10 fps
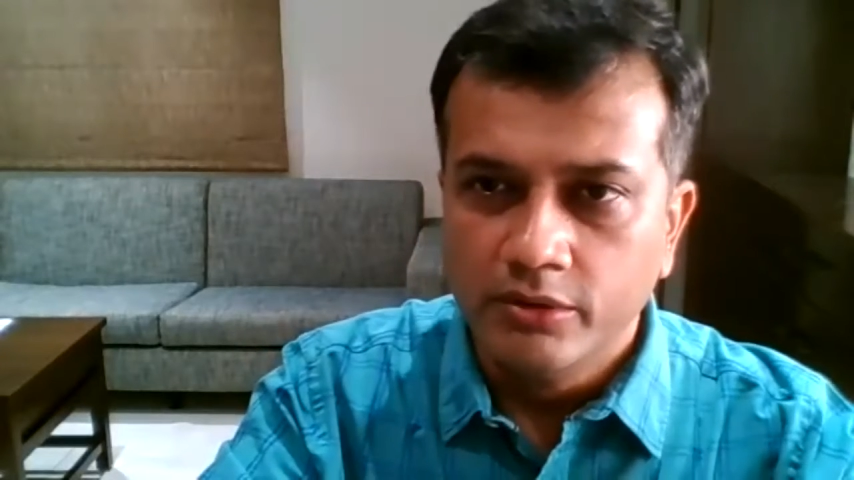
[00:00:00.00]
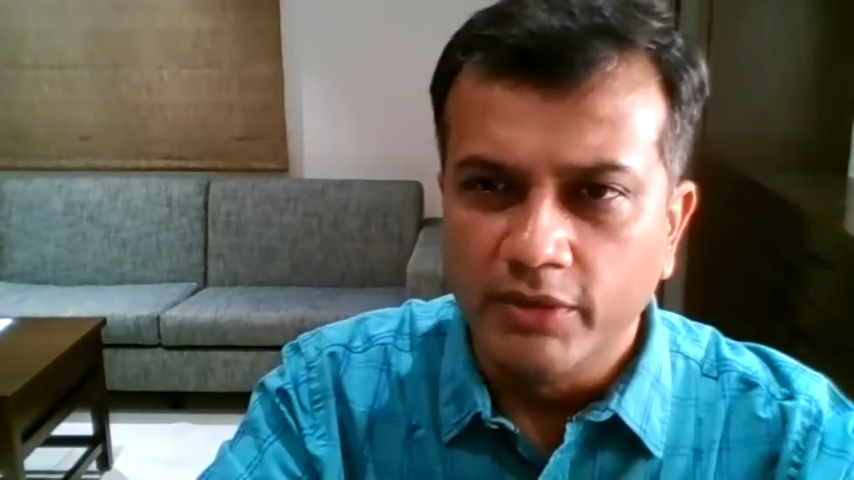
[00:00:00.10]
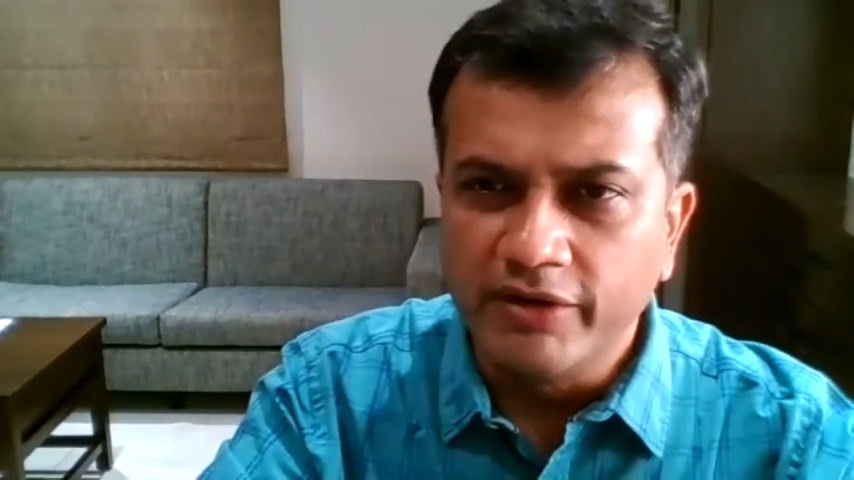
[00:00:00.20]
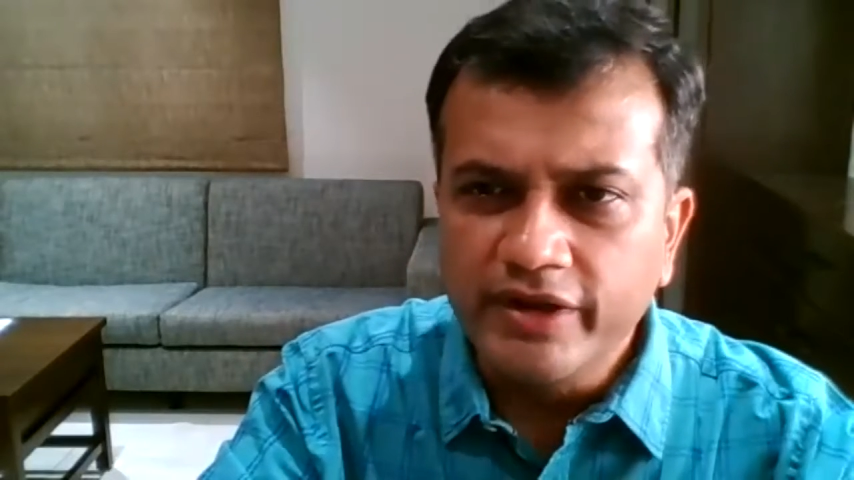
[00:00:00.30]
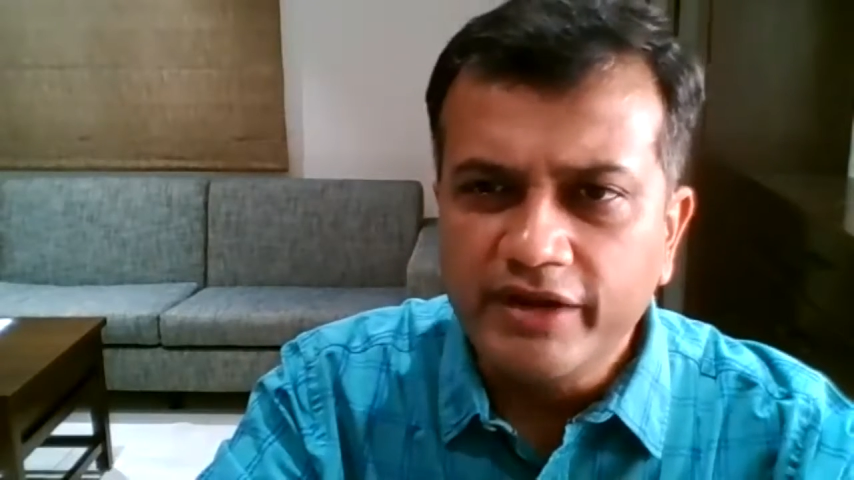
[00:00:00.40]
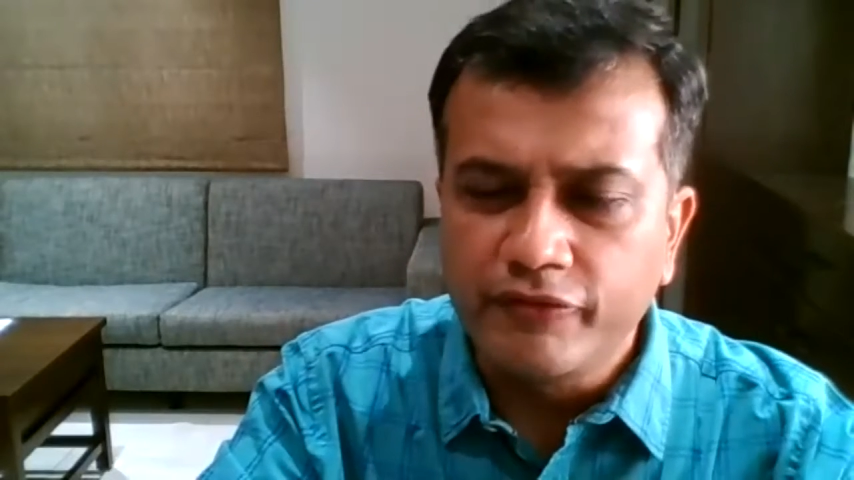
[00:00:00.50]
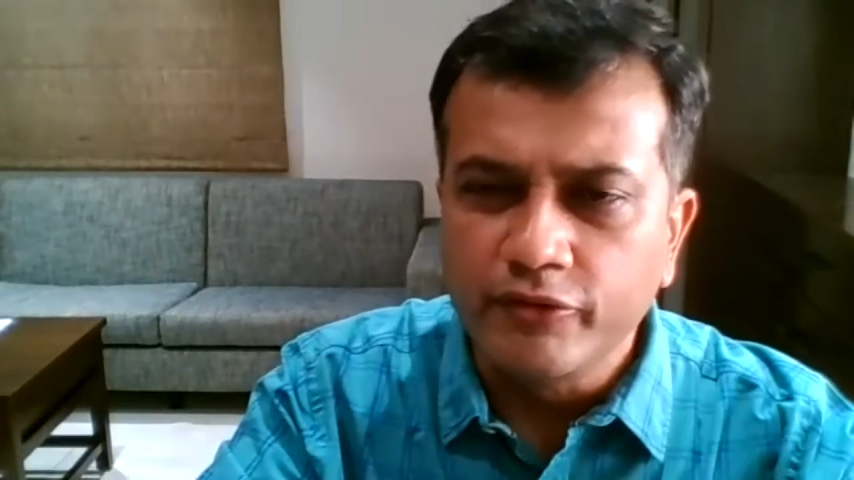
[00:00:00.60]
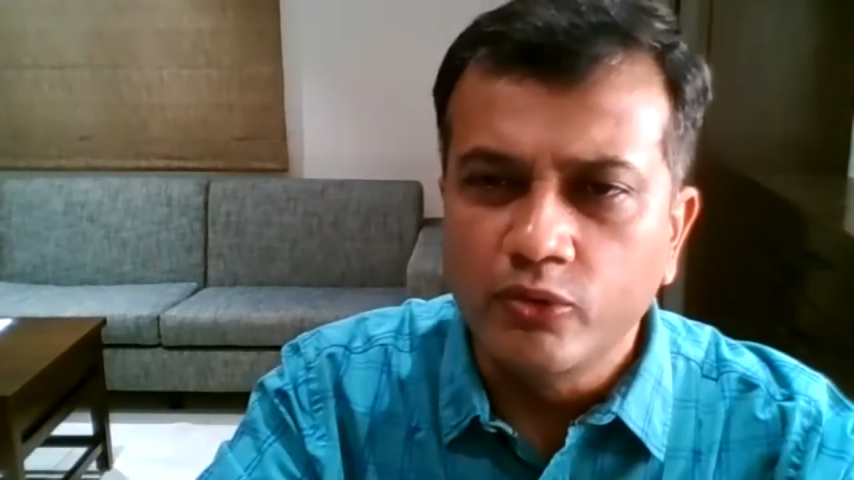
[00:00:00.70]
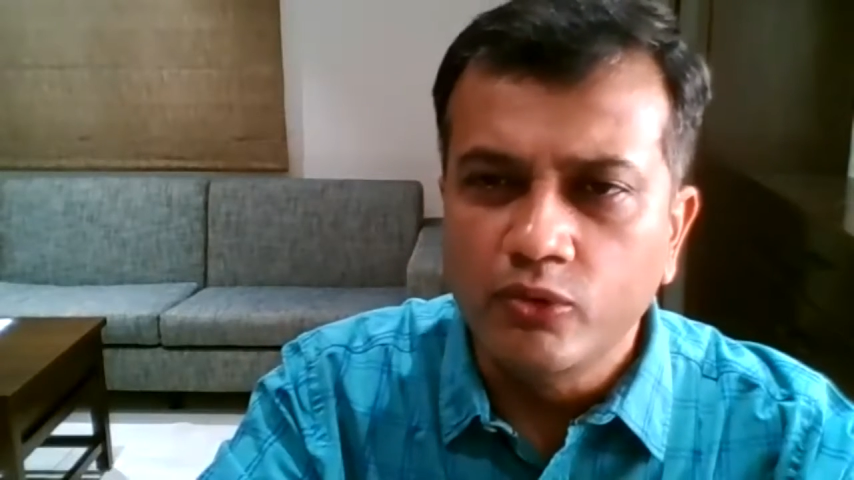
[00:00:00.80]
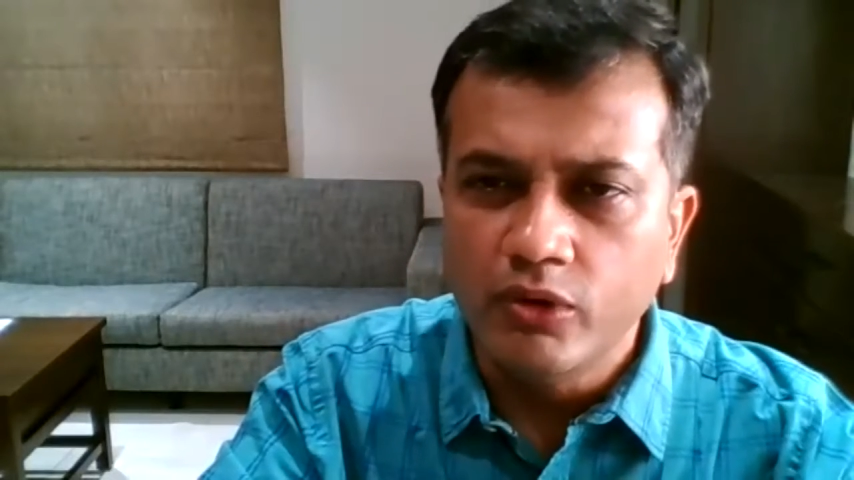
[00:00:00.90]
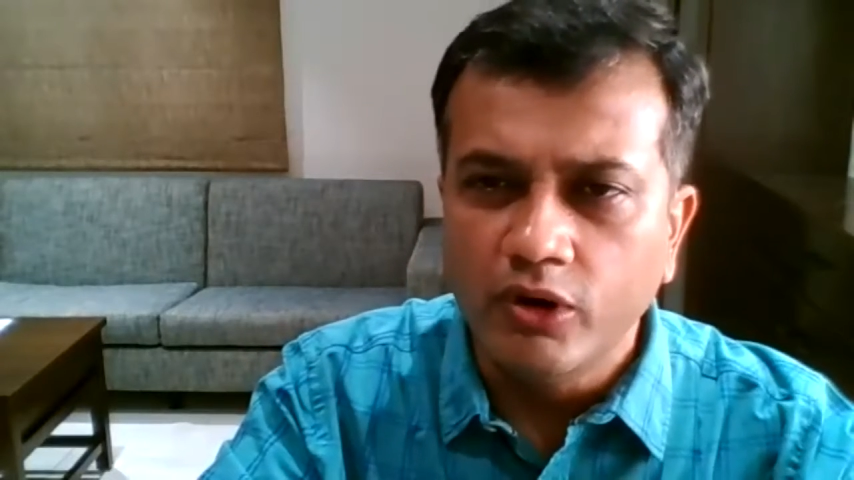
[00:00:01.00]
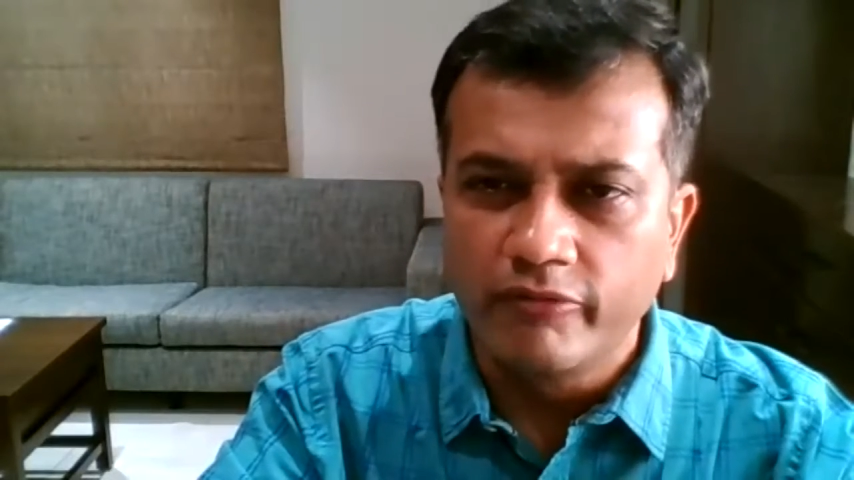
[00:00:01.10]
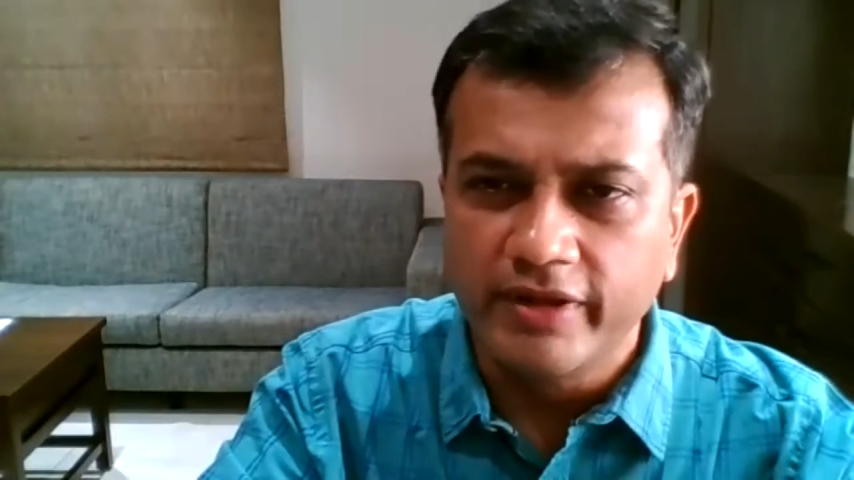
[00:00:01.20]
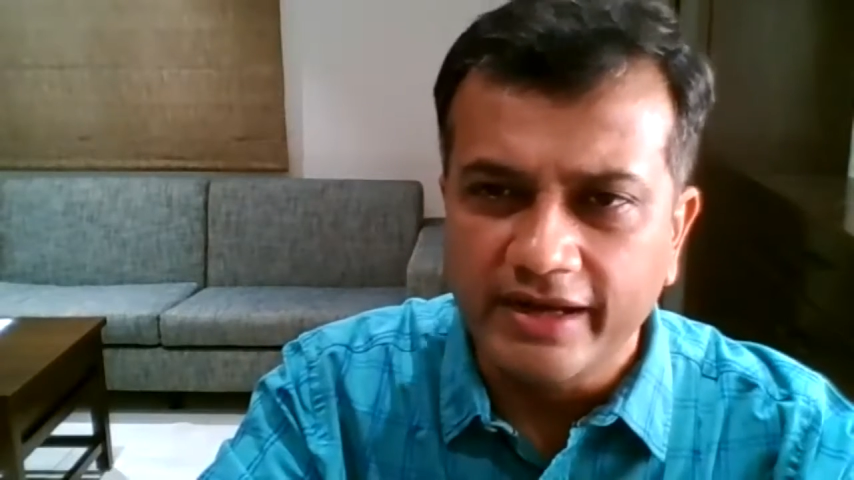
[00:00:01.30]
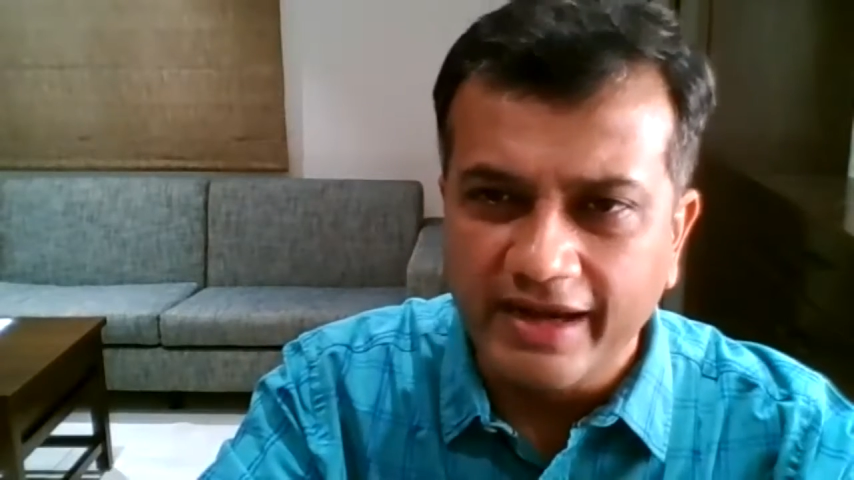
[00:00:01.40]
but very few or
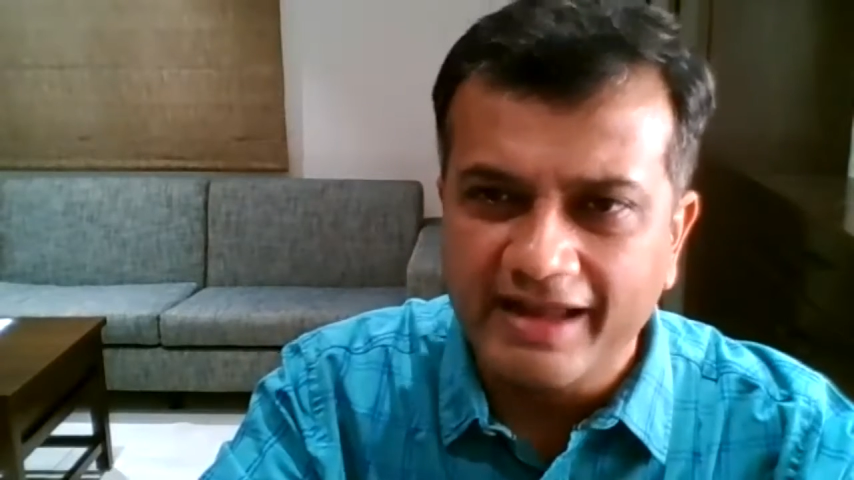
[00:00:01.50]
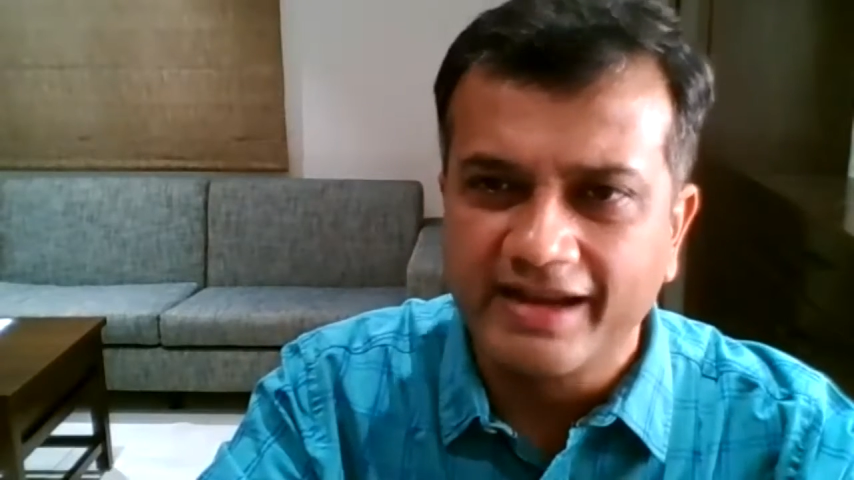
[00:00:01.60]
very rare